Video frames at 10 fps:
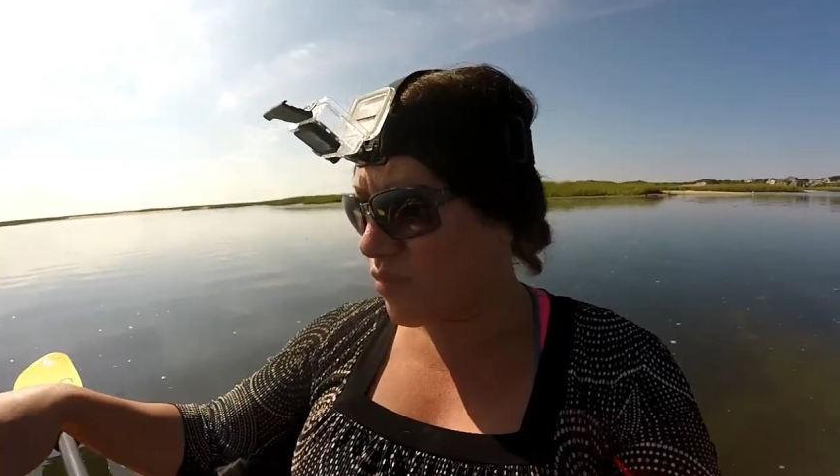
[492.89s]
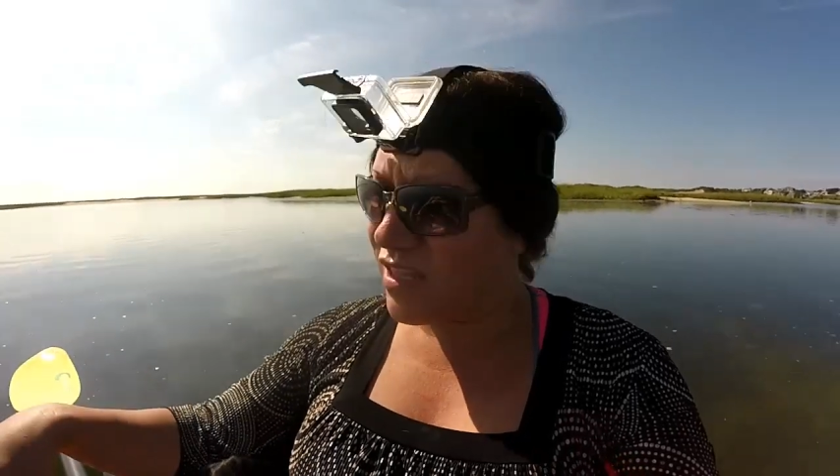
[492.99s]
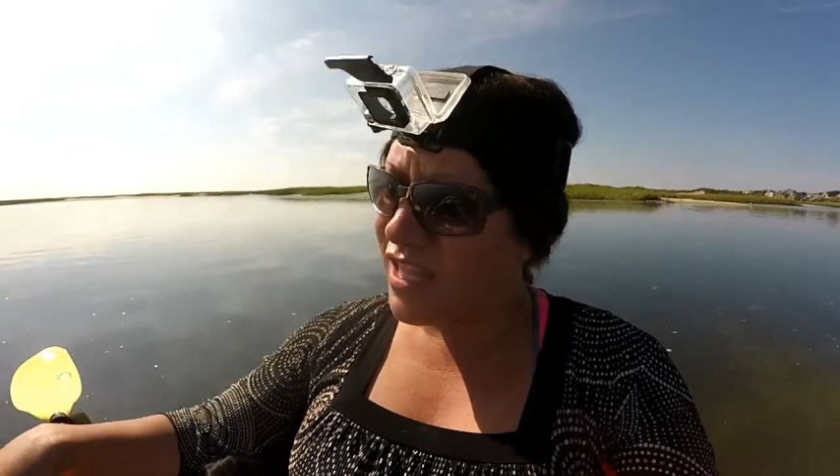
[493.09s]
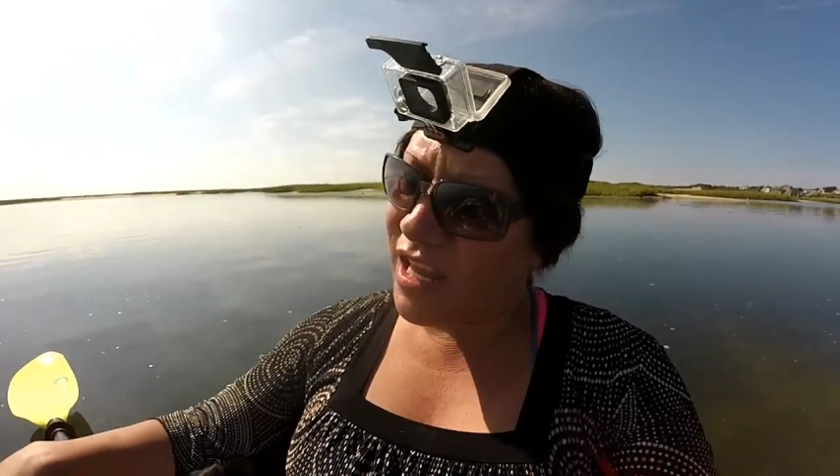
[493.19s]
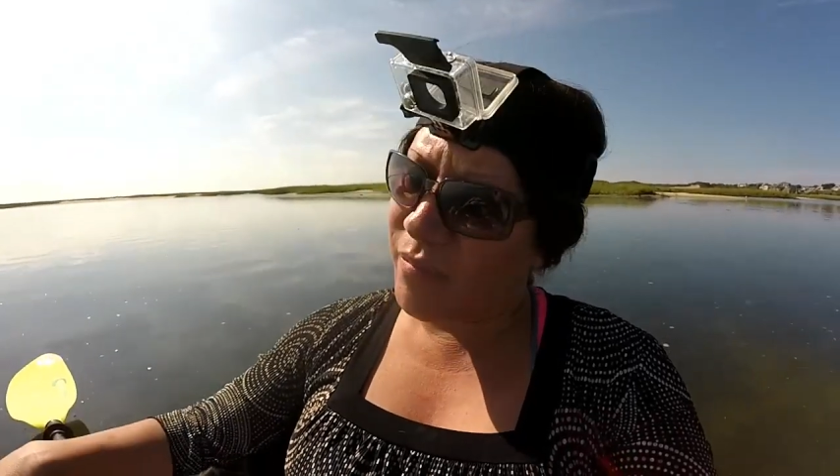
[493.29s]

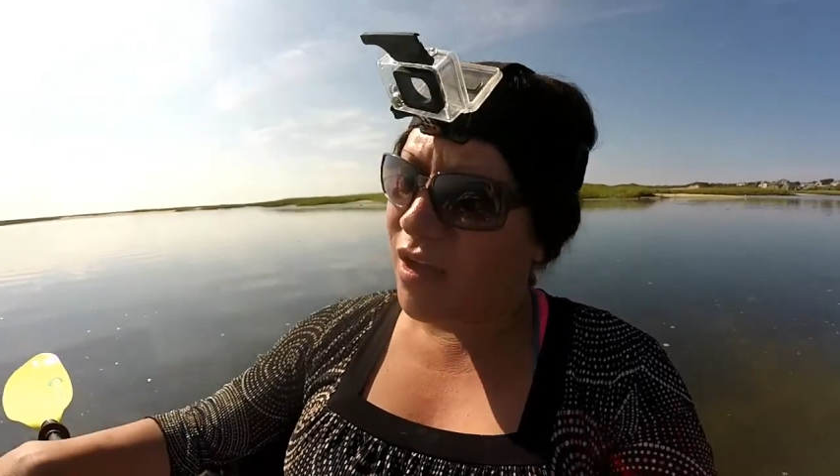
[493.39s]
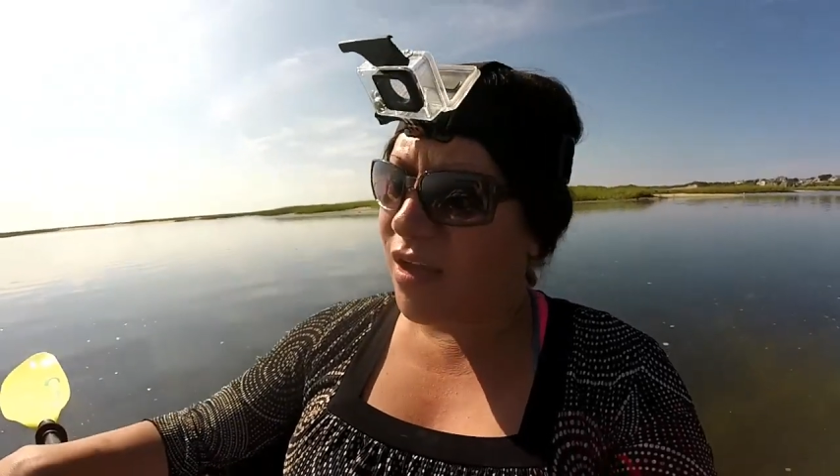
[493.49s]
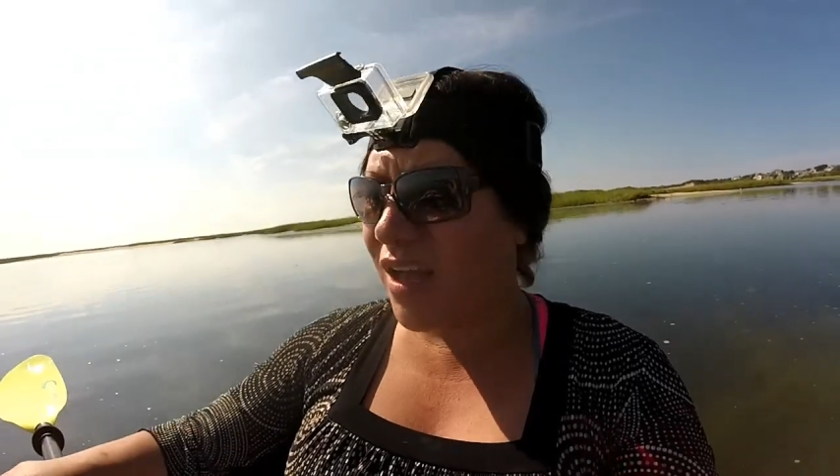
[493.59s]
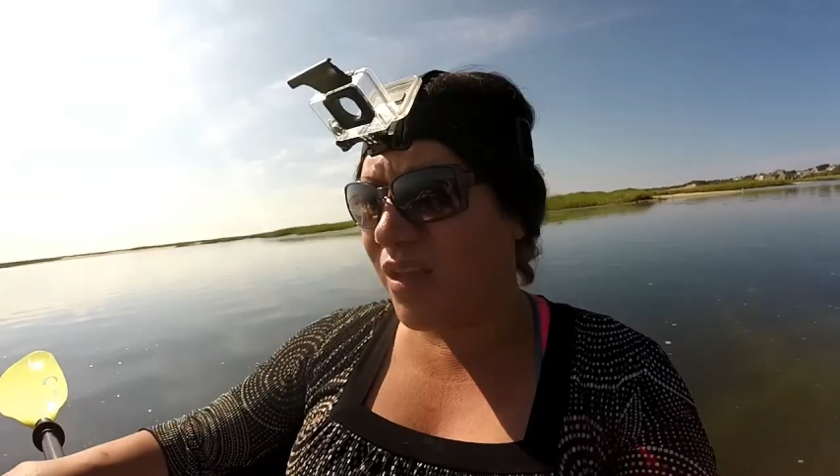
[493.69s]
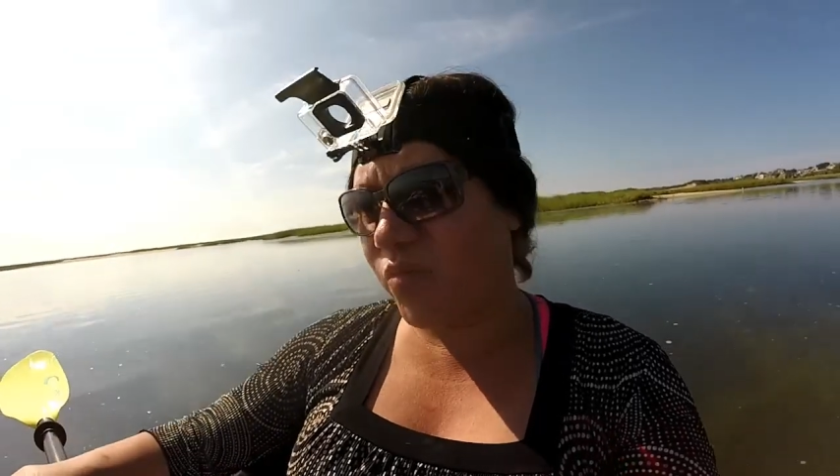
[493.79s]
one that I'm
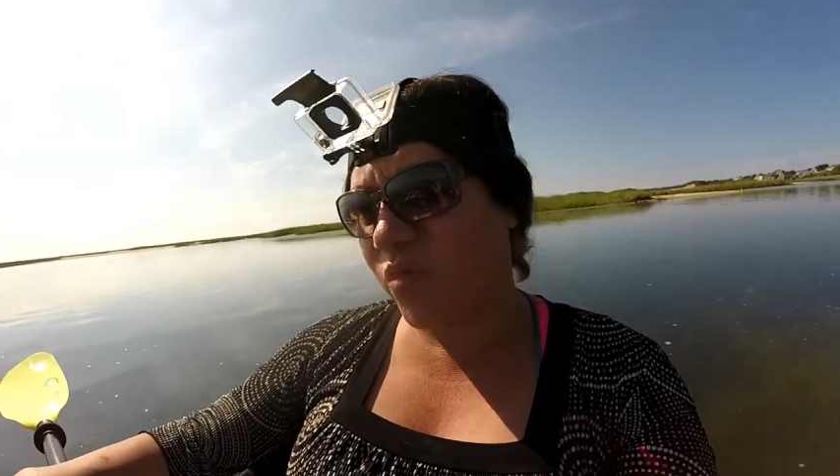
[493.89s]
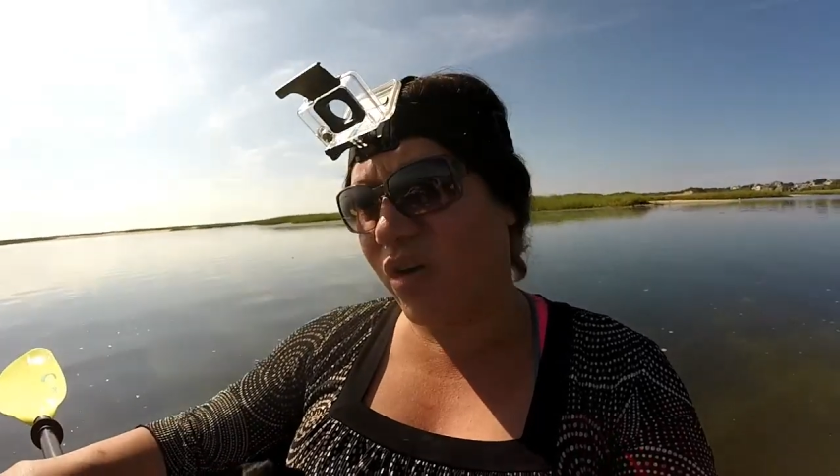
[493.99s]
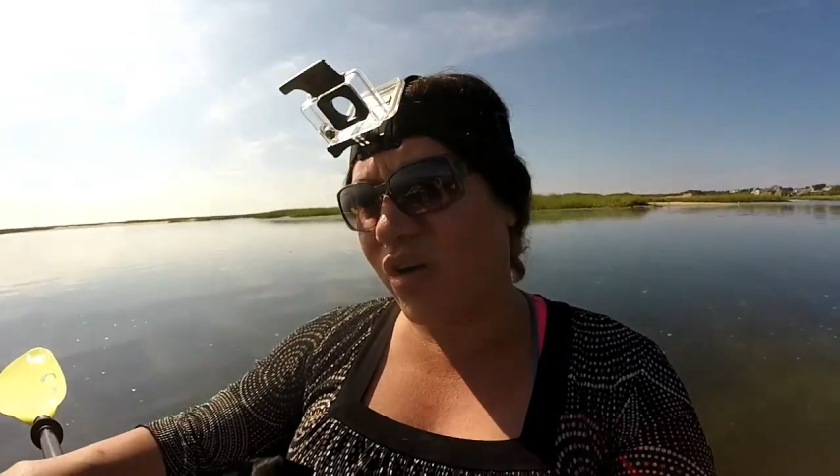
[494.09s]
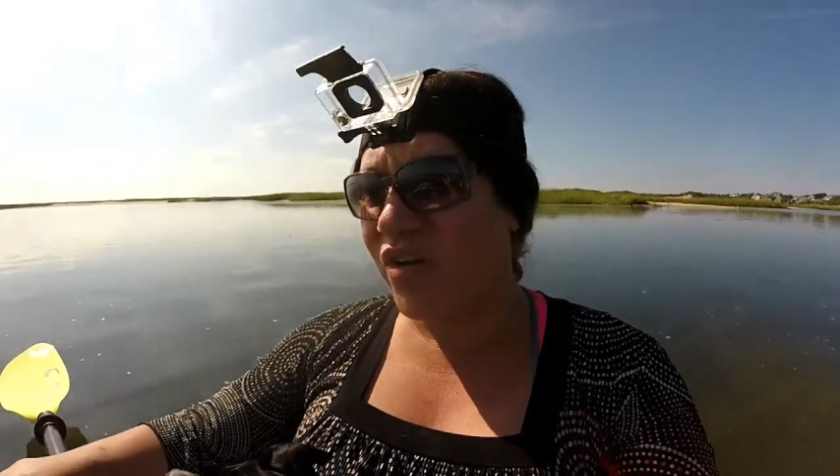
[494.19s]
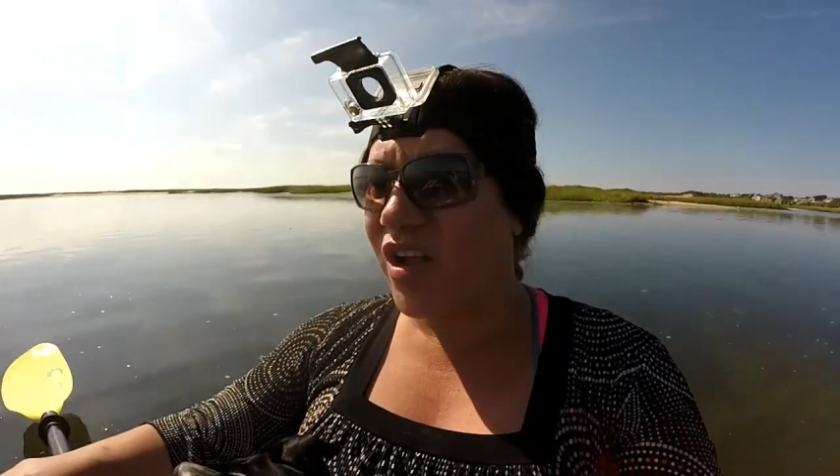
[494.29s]
on
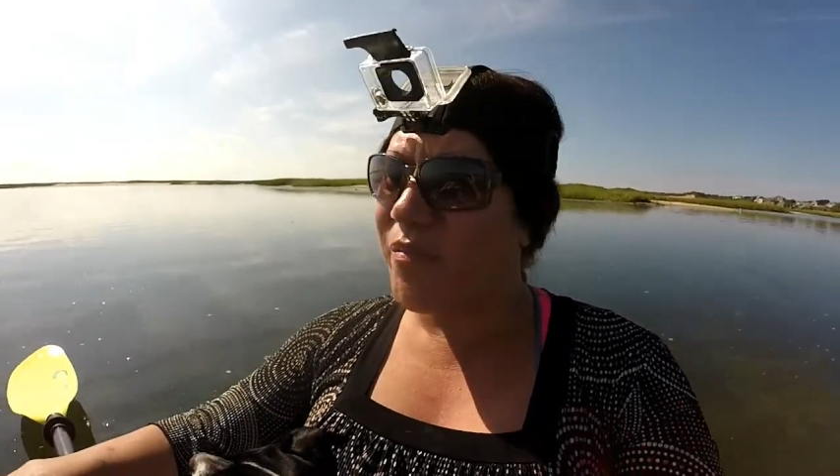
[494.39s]
were